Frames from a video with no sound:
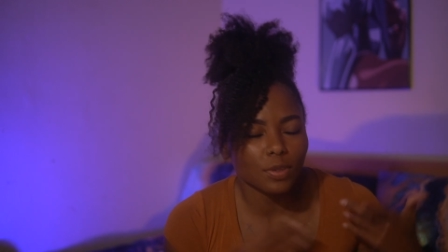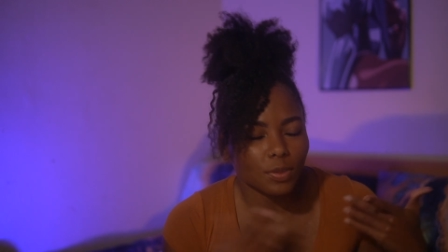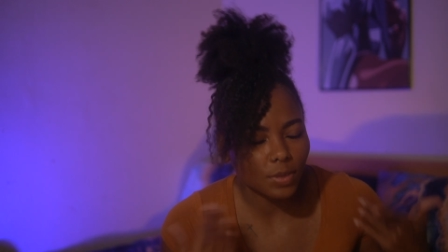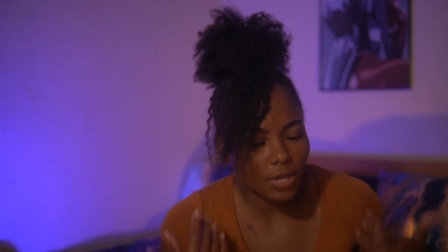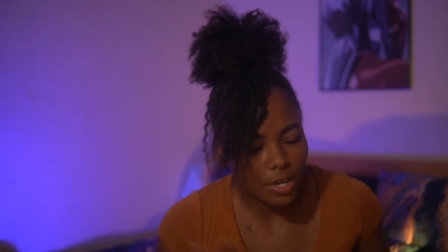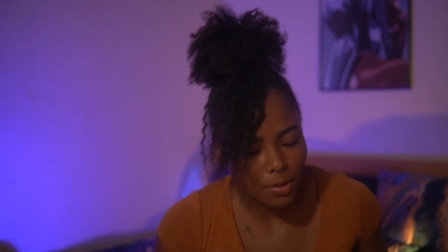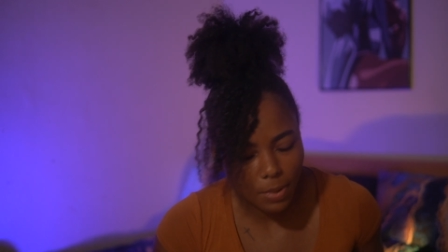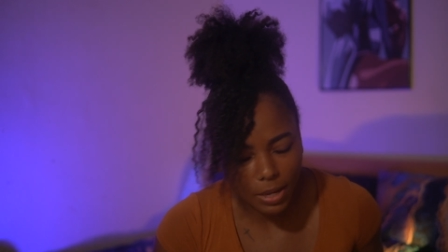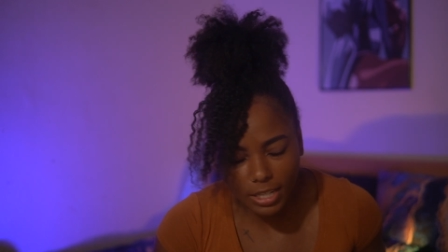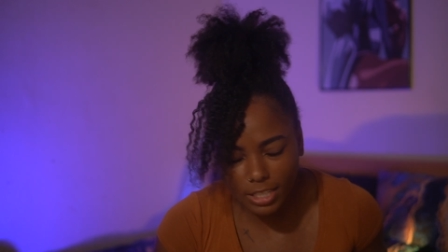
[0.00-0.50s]
We
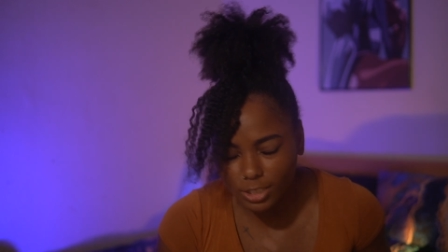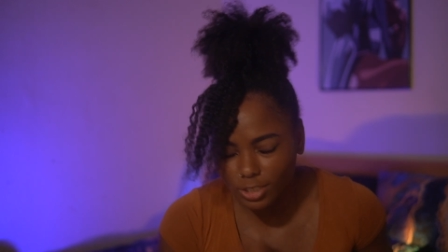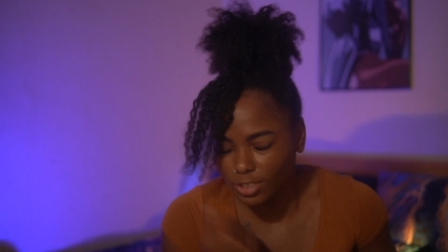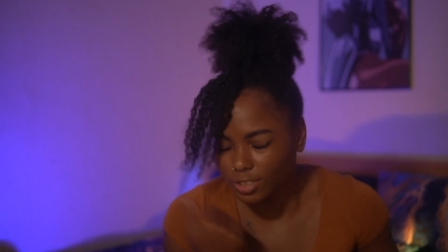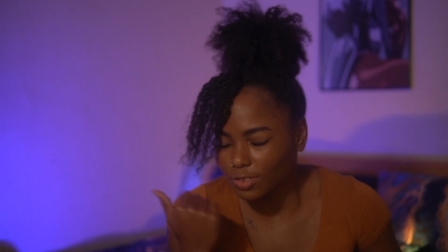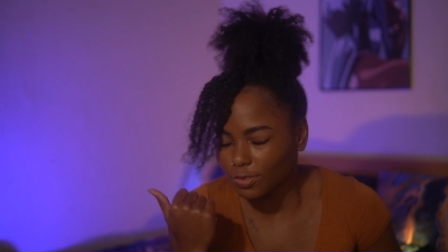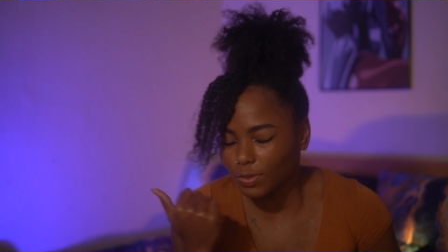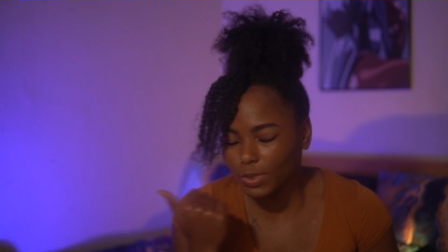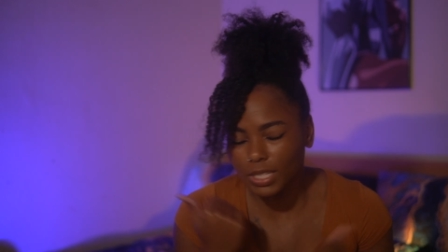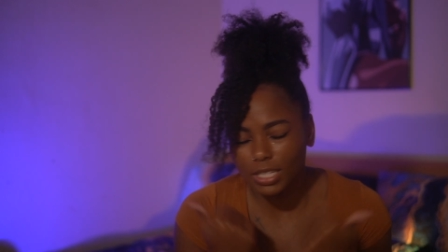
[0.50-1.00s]
everybody
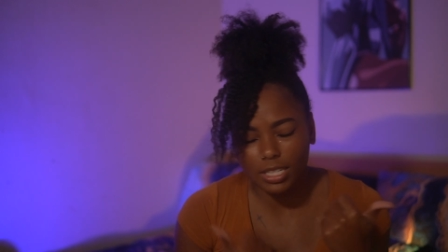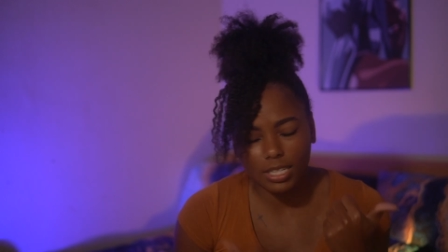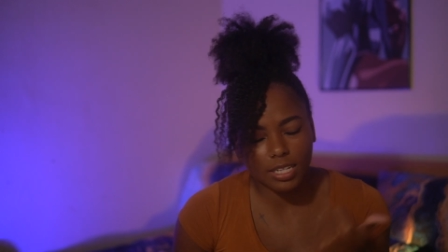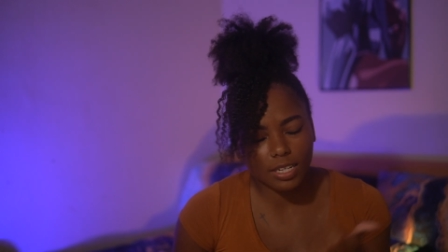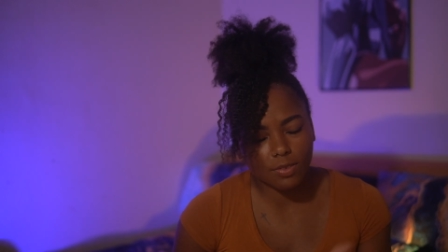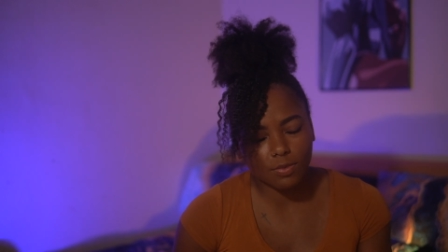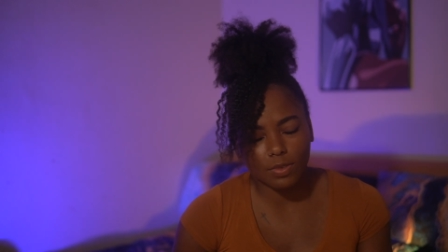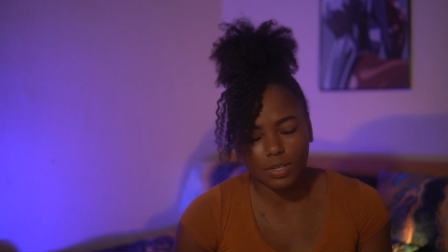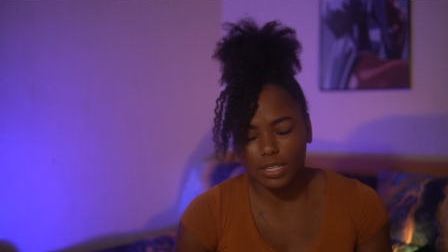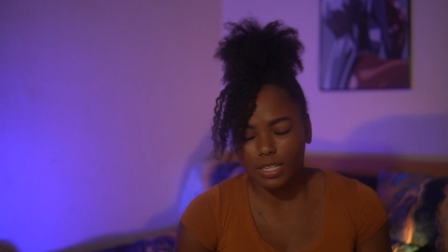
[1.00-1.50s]
we
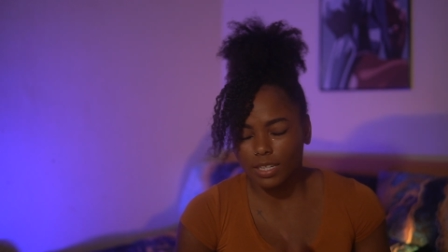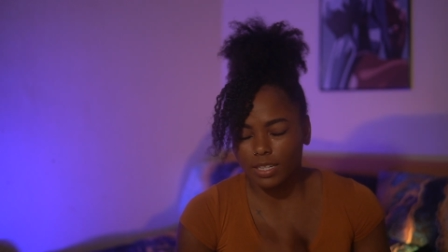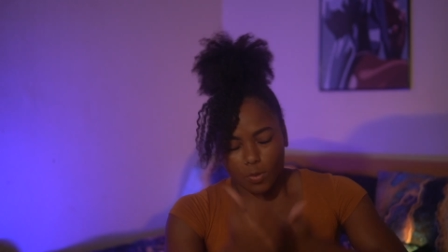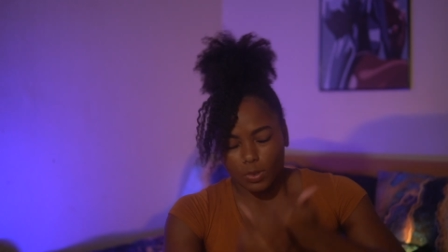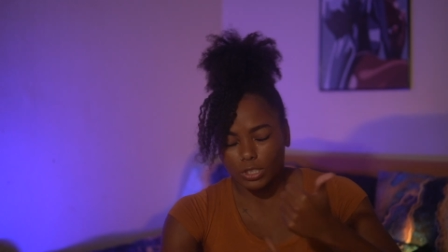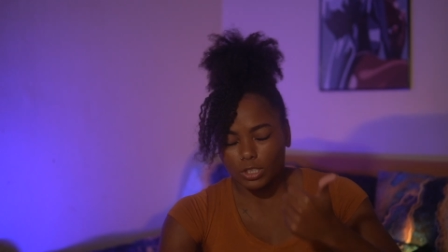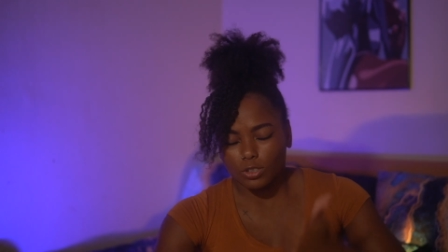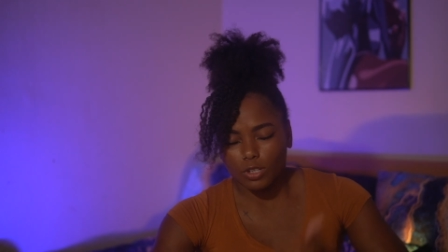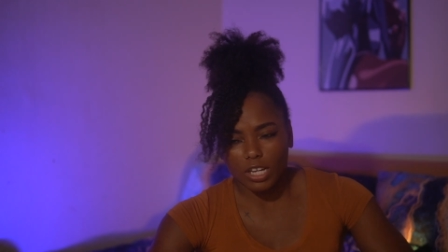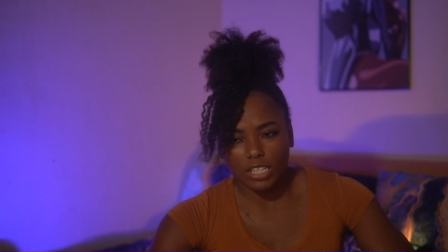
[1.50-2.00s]
good. We,
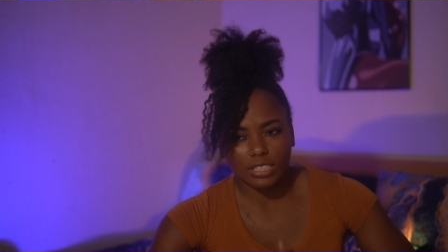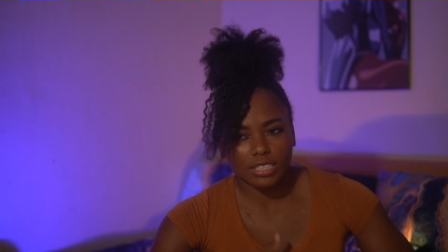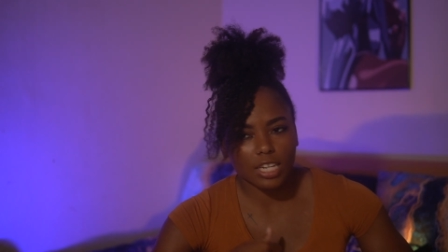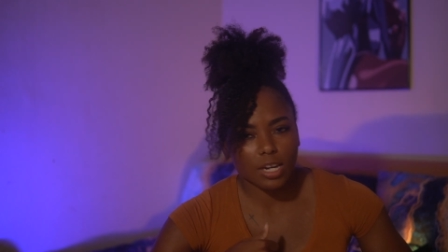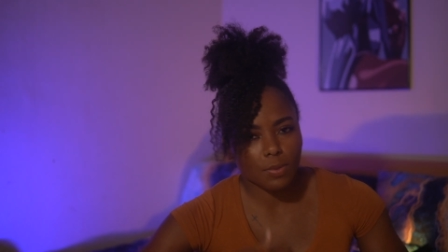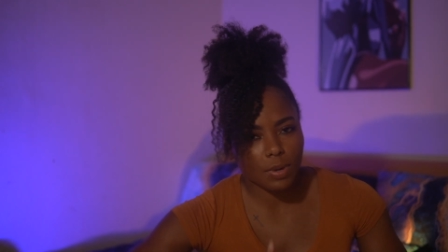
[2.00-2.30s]
we dressed.